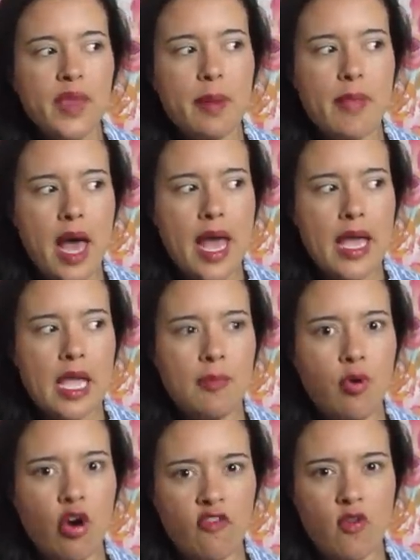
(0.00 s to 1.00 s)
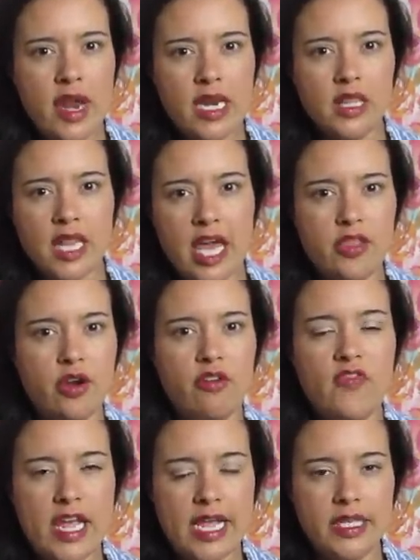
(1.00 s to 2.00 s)
my perforated leather
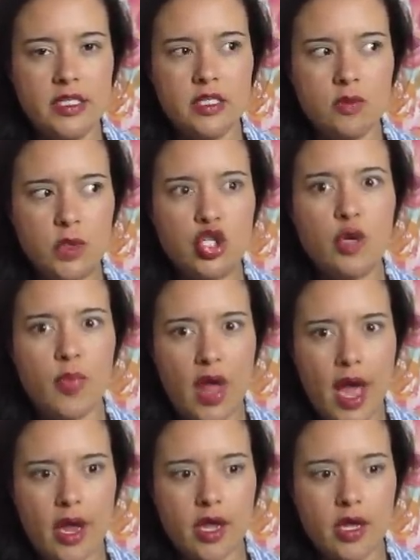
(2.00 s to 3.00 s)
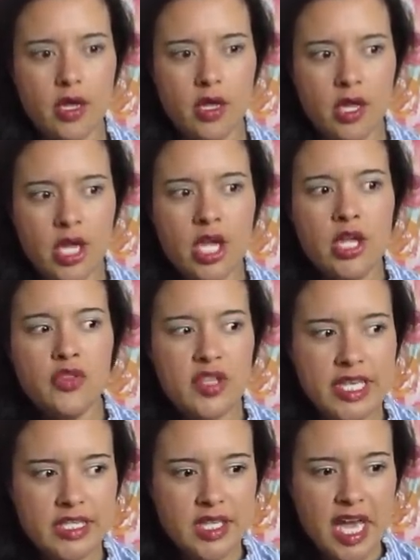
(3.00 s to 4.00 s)
Vans, which are black,
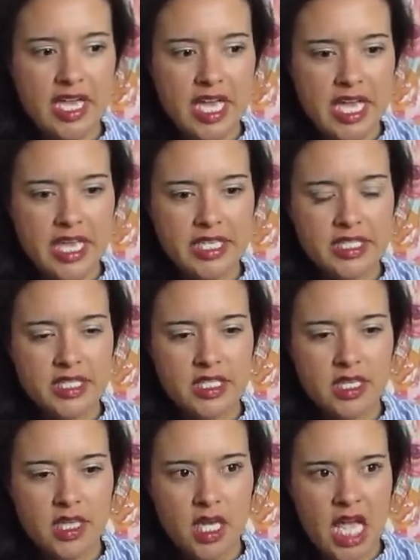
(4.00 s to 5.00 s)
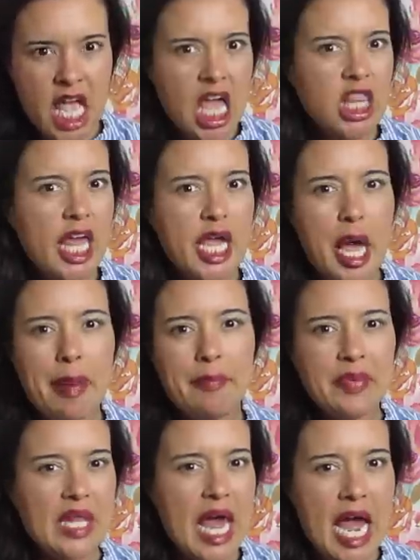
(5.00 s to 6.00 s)
these leggings, like
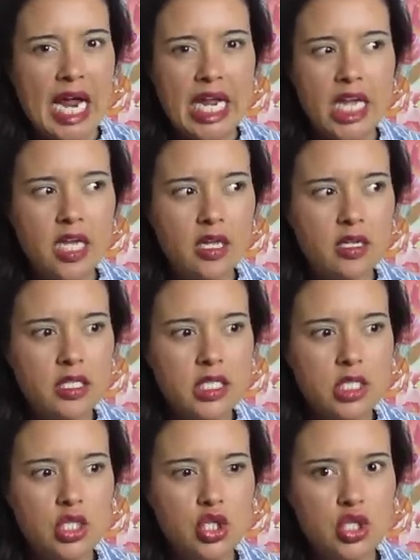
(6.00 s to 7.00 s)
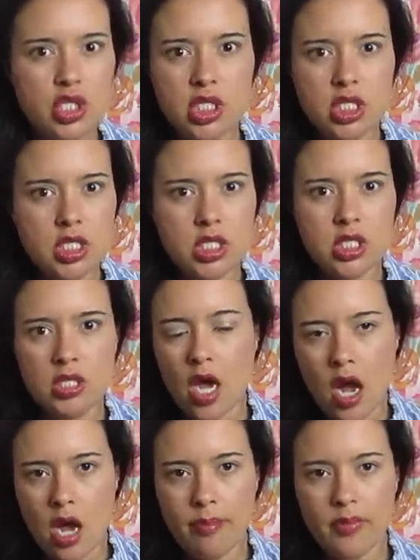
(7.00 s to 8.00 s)
a black
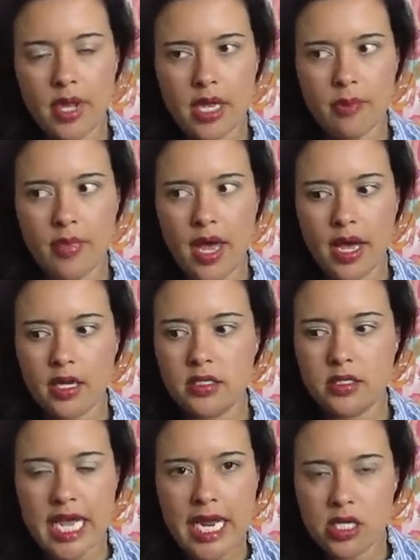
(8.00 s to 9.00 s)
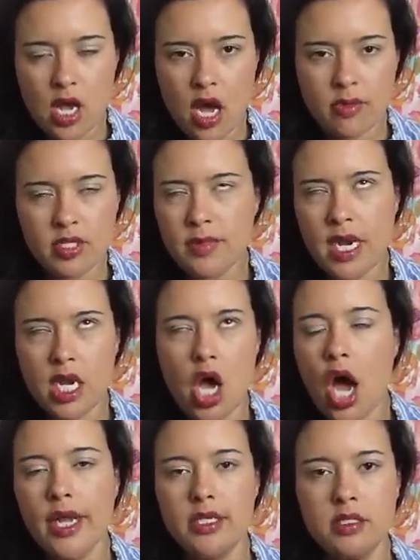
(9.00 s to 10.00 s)
top, like a black tank top, some kind of
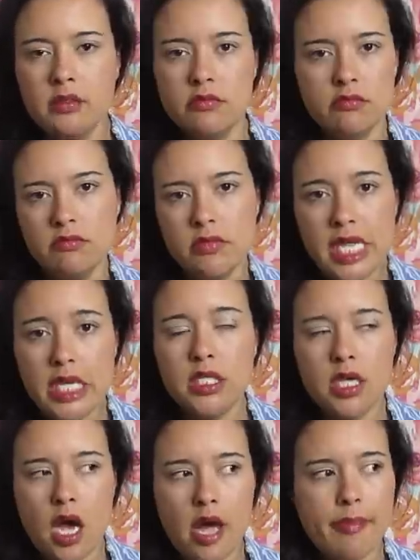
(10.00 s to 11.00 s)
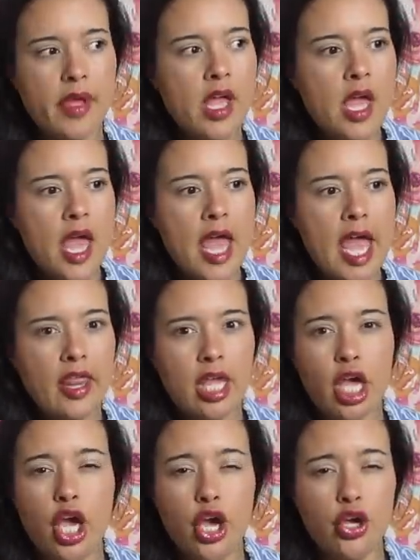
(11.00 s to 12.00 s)
cotton knit top, and
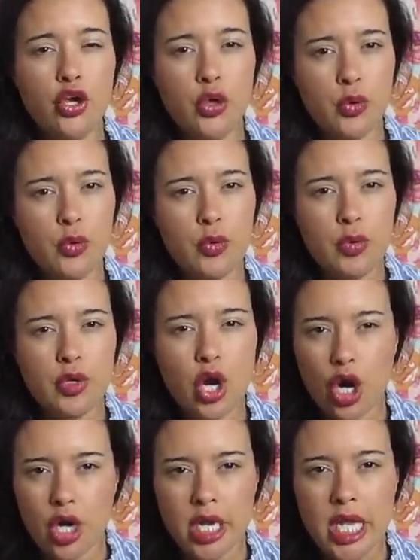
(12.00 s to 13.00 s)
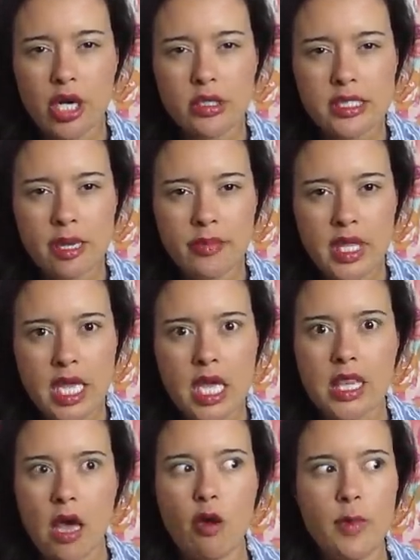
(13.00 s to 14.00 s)
like a cocoon cardigan or
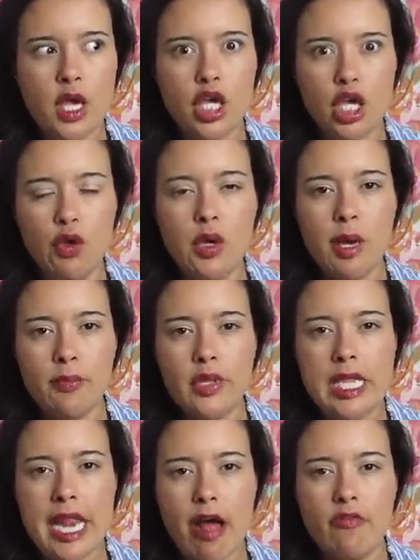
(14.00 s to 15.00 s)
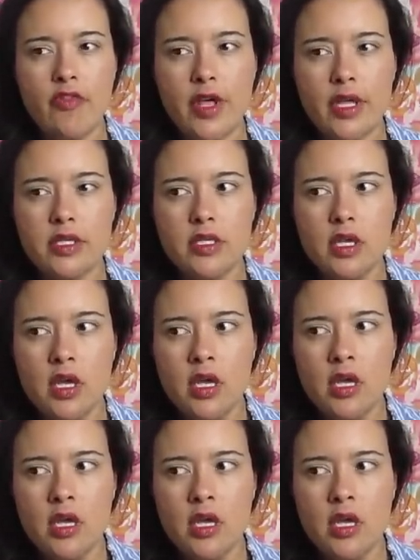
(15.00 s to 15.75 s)
something, and that would be a cute complete outfit.